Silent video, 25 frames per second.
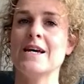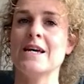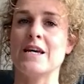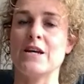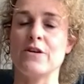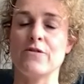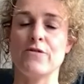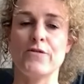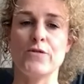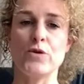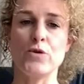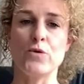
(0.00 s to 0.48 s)

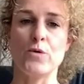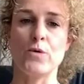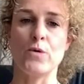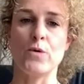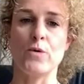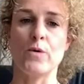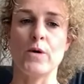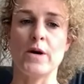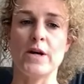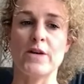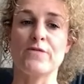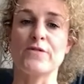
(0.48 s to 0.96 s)
If
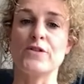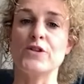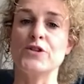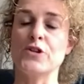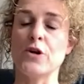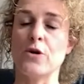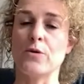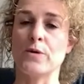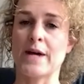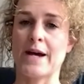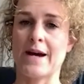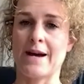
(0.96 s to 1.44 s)
the
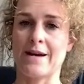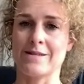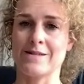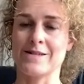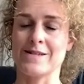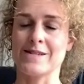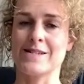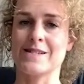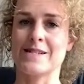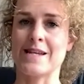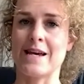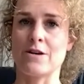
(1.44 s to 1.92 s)
donor had
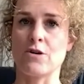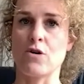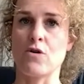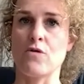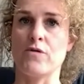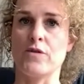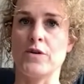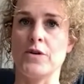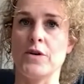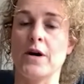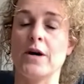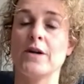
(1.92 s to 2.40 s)
to stay
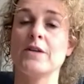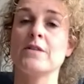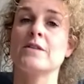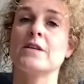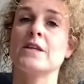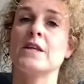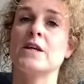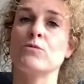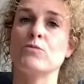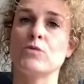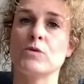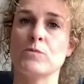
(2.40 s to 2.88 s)
overnight,
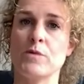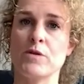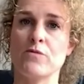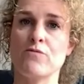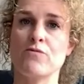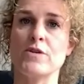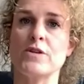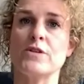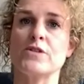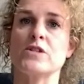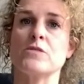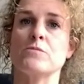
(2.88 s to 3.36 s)
then it would be
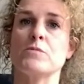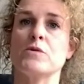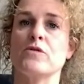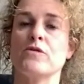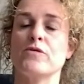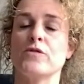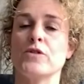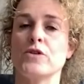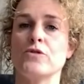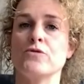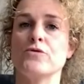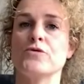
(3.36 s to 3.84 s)
reasonable
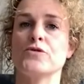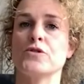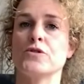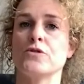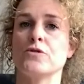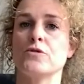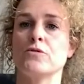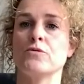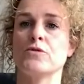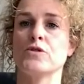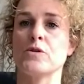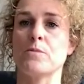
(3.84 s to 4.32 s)
for you
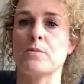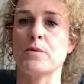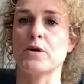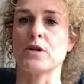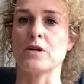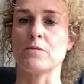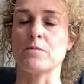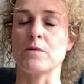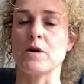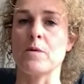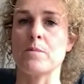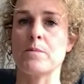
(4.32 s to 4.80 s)
to
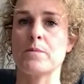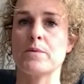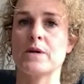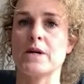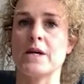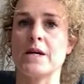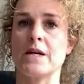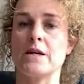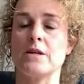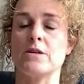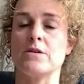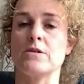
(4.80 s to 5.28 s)
put him up
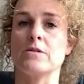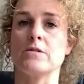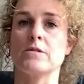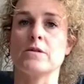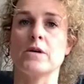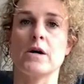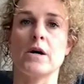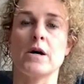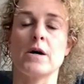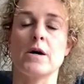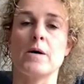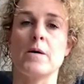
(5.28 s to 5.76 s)
in
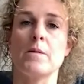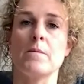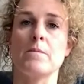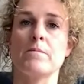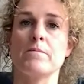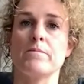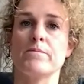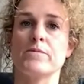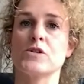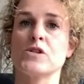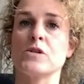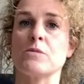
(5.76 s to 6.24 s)

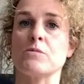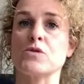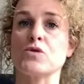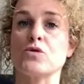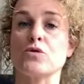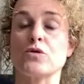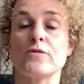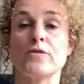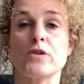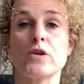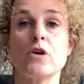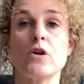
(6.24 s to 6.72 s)
some
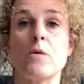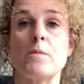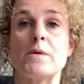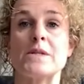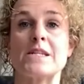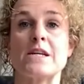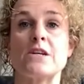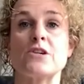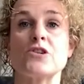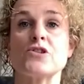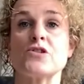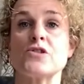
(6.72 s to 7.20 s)
sort of
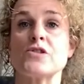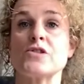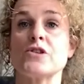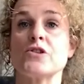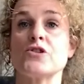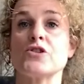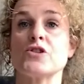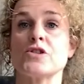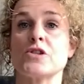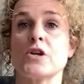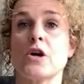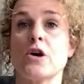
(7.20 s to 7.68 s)
accommodation,
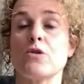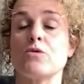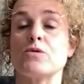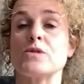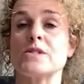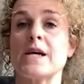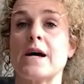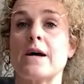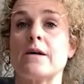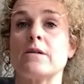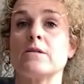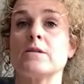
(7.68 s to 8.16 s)
such as a
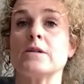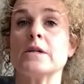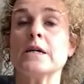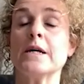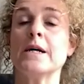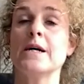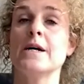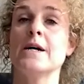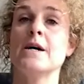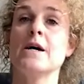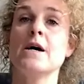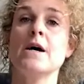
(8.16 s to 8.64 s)
hotel,
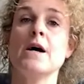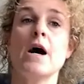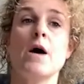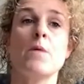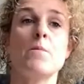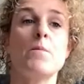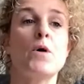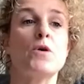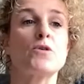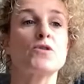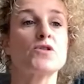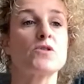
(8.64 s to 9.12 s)

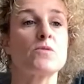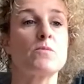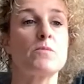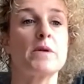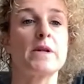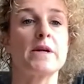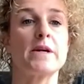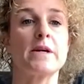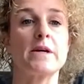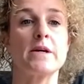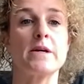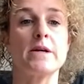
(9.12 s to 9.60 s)
and
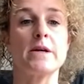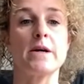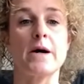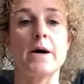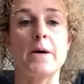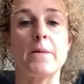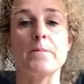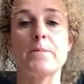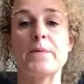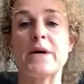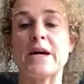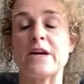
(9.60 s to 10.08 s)
possibly
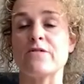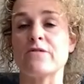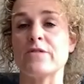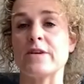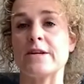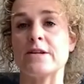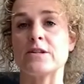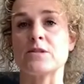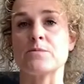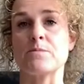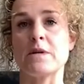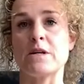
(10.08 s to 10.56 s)
pay for
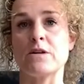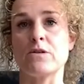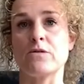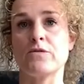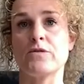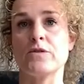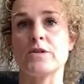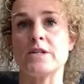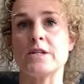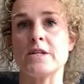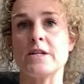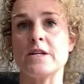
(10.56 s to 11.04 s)
his meal
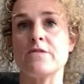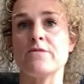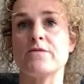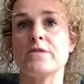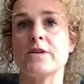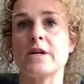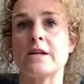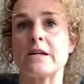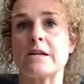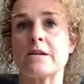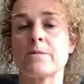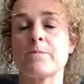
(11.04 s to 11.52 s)
for the
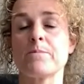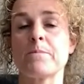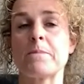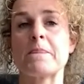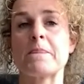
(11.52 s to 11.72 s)
evening.